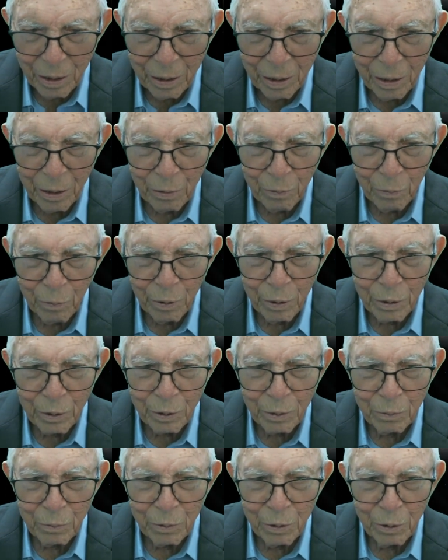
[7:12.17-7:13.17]
The
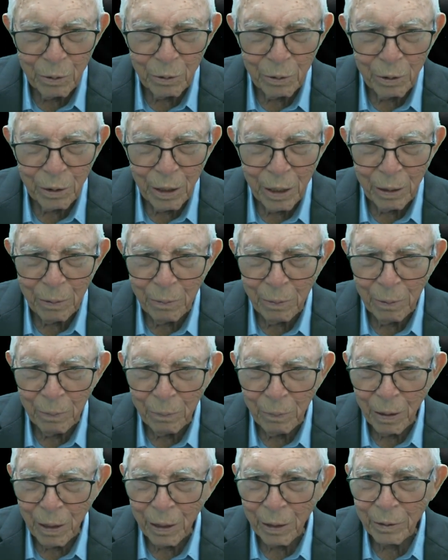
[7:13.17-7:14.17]
wisdom tooth came up
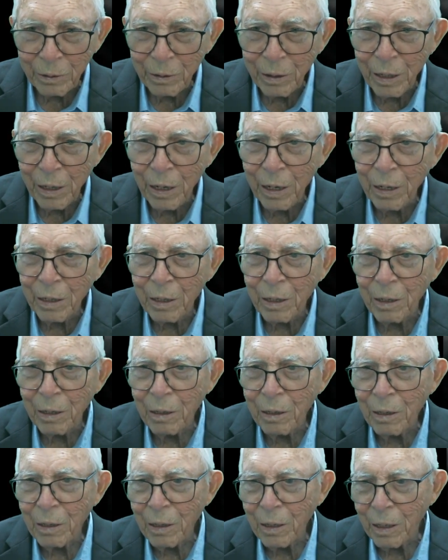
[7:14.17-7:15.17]
like that.
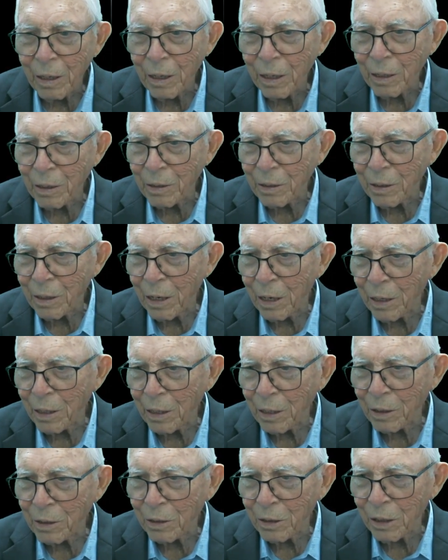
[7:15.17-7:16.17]
That's
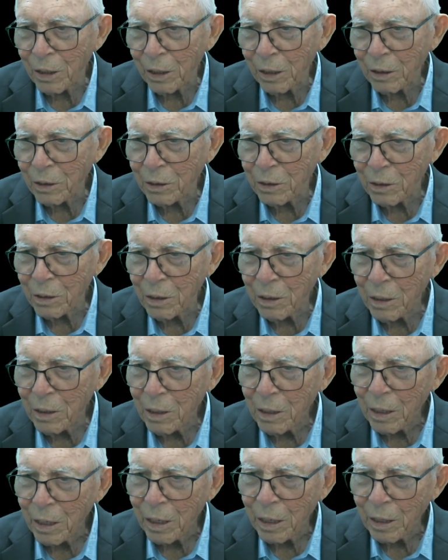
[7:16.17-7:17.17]
96.
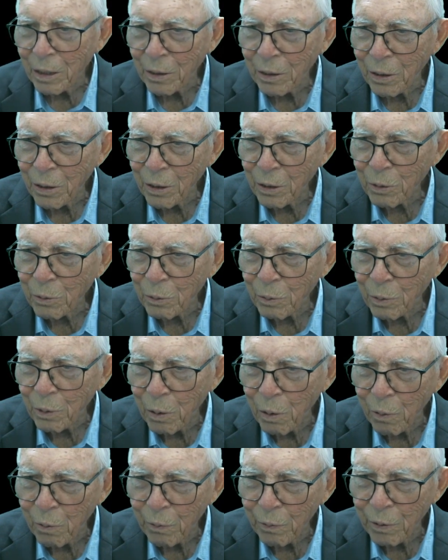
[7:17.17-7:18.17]
And this one
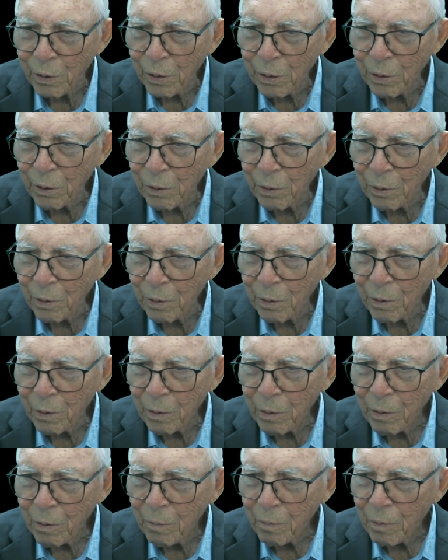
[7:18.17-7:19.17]
over here
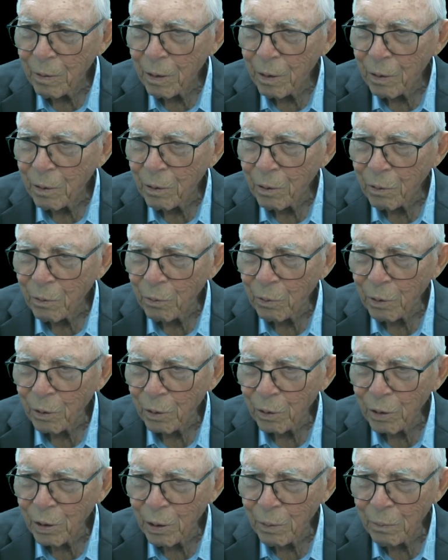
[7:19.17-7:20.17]
will
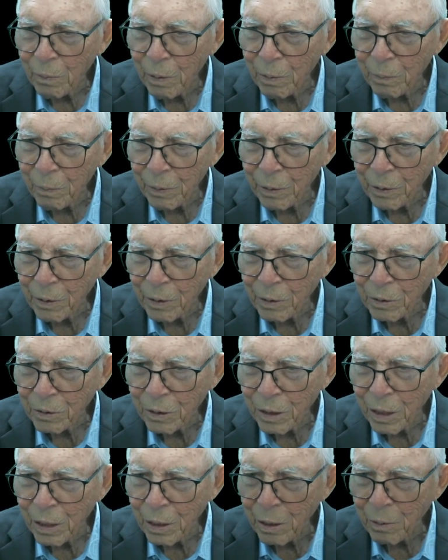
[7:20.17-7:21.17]
come up in the
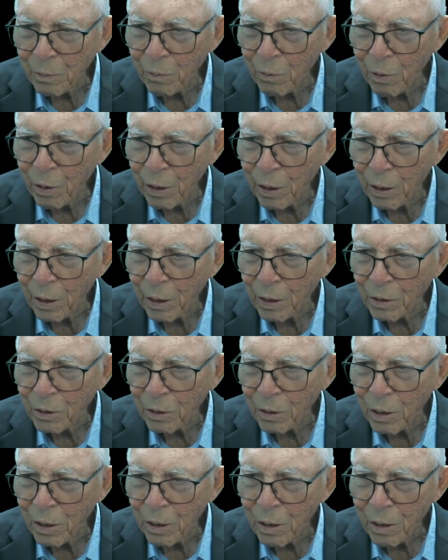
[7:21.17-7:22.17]
same way. This
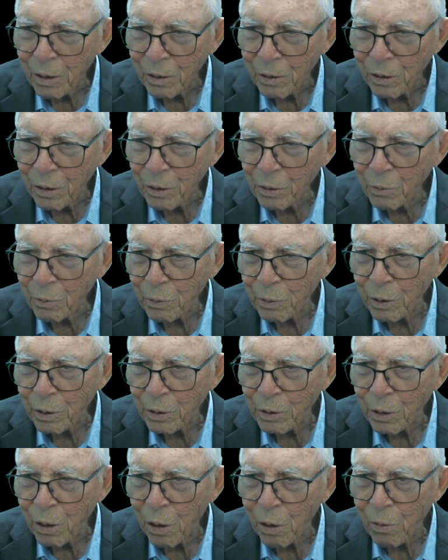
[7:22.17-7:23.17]
one is
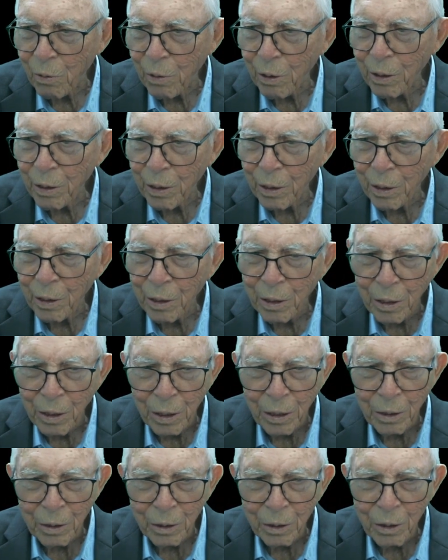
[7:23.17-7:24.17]
already
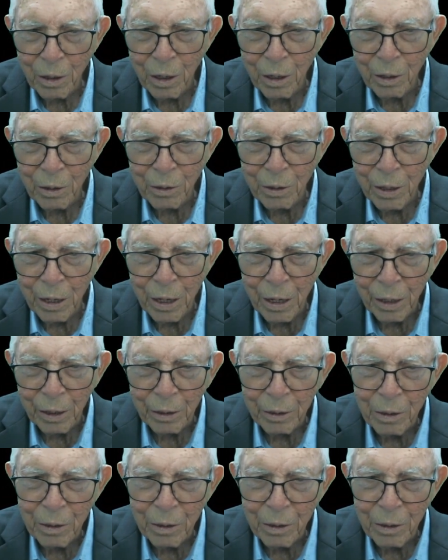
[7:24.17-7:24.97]
in contact.